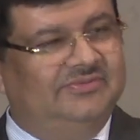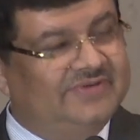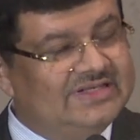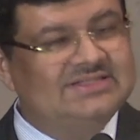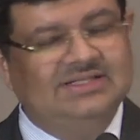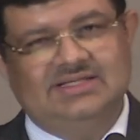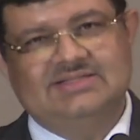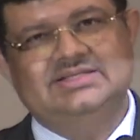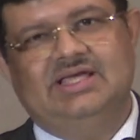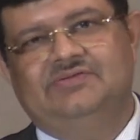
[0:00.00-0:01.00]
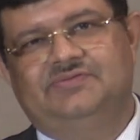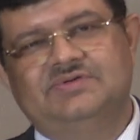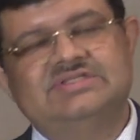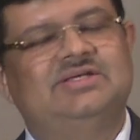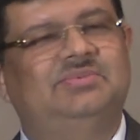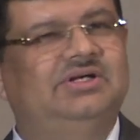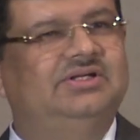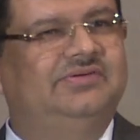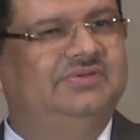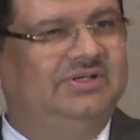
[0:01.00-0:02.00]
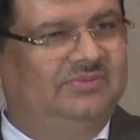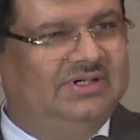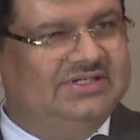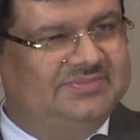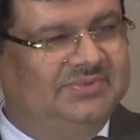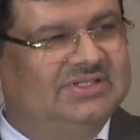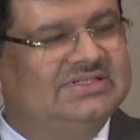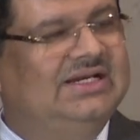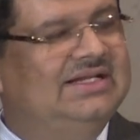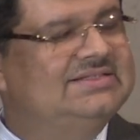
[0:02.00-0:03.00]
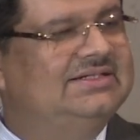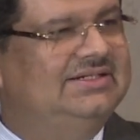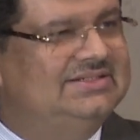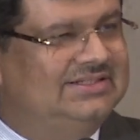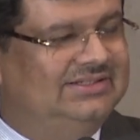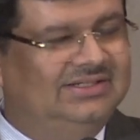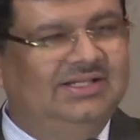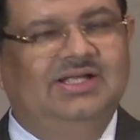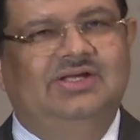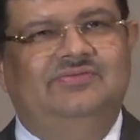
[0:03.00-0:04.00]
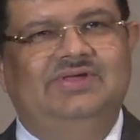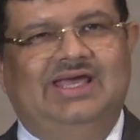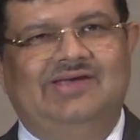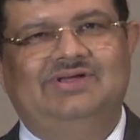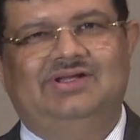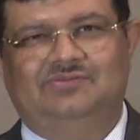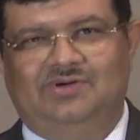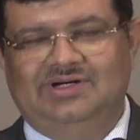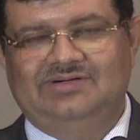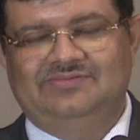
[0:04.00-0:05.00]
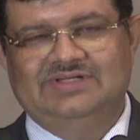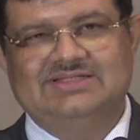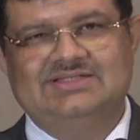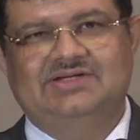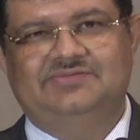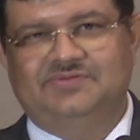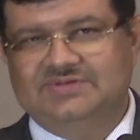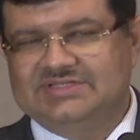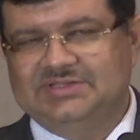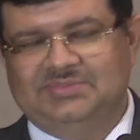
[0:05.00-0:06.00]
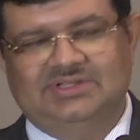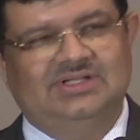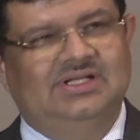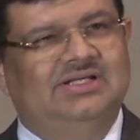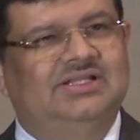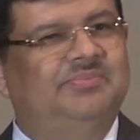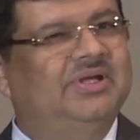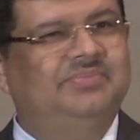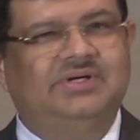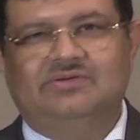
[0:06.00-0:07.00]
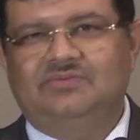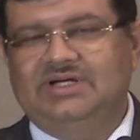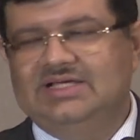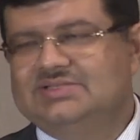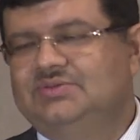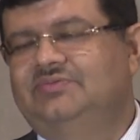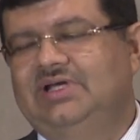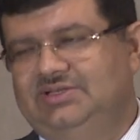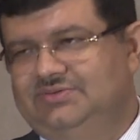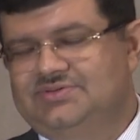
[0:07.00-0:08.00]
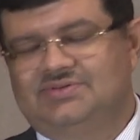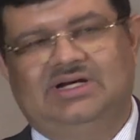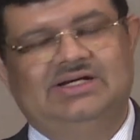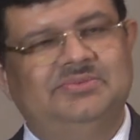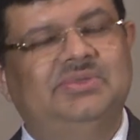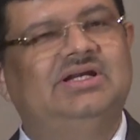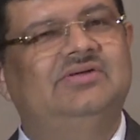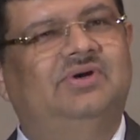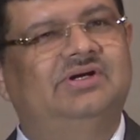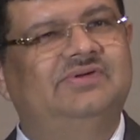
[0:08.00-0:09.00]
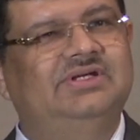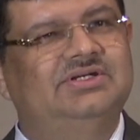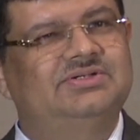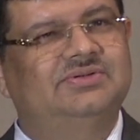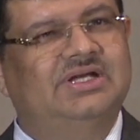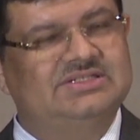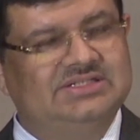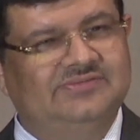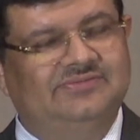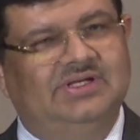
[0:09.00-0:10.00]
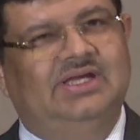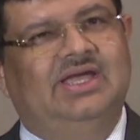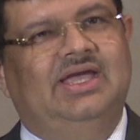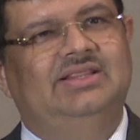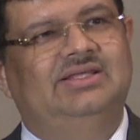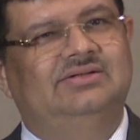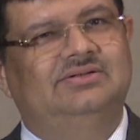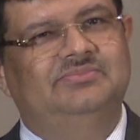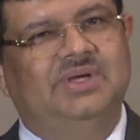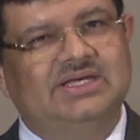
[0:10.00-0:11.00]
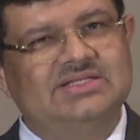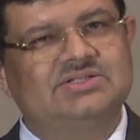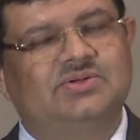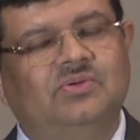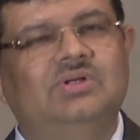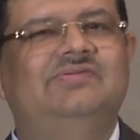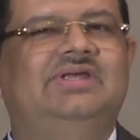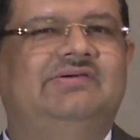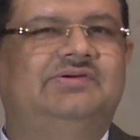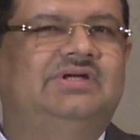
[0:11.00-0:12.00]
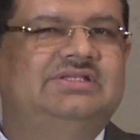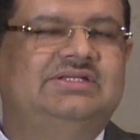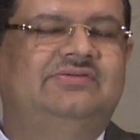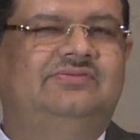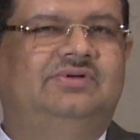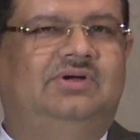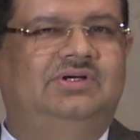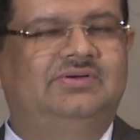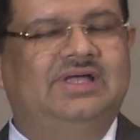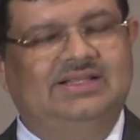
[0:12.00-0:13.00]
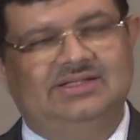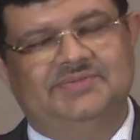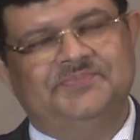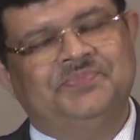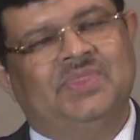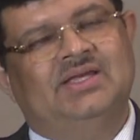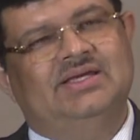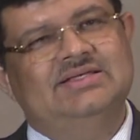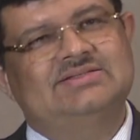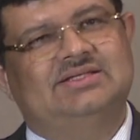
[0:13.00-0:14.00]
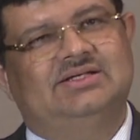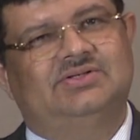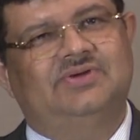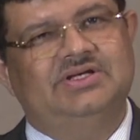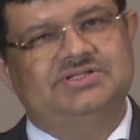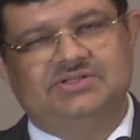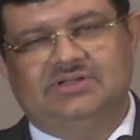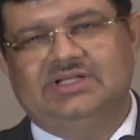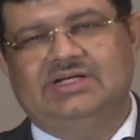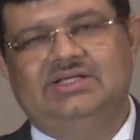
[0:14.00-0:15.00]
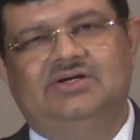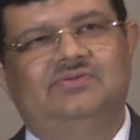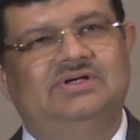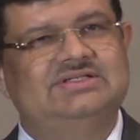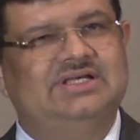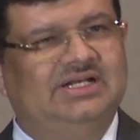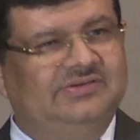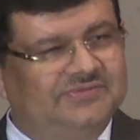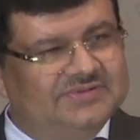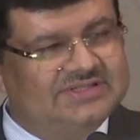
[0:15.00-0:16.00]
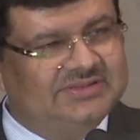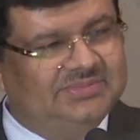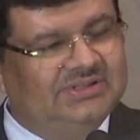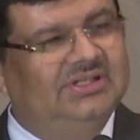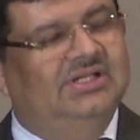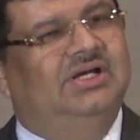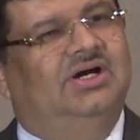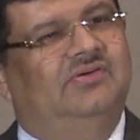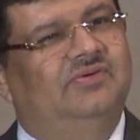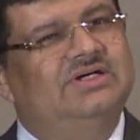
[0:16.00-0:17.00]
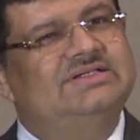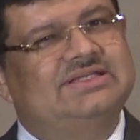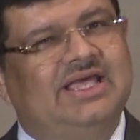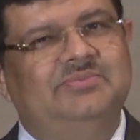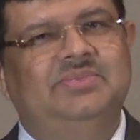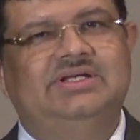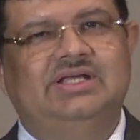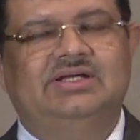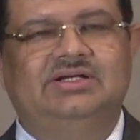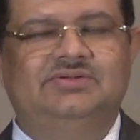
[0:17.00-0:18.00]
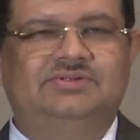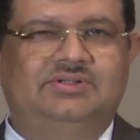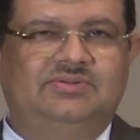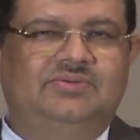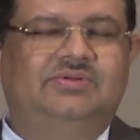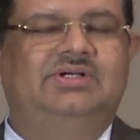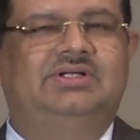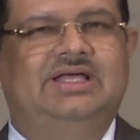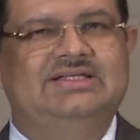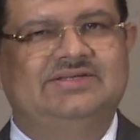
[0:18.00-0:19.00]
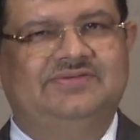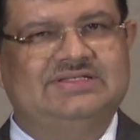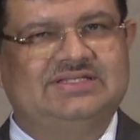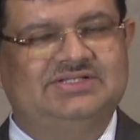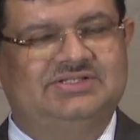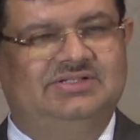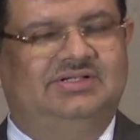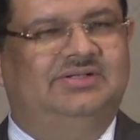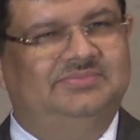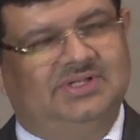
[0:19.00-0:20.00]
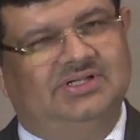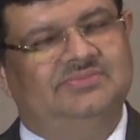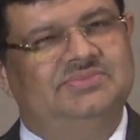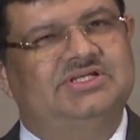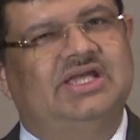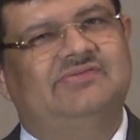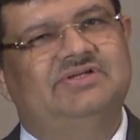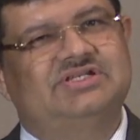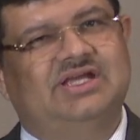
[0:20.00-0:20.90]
facing is the enforceability of the awards, because unless and until we have an award which is enforceable, the paper award has no value. So ultimately what we need to achieve, and the biggest goal we have to achieve altogether, is to ensure that the awards are enforceable. Awards can be taken to the court as if it's a check which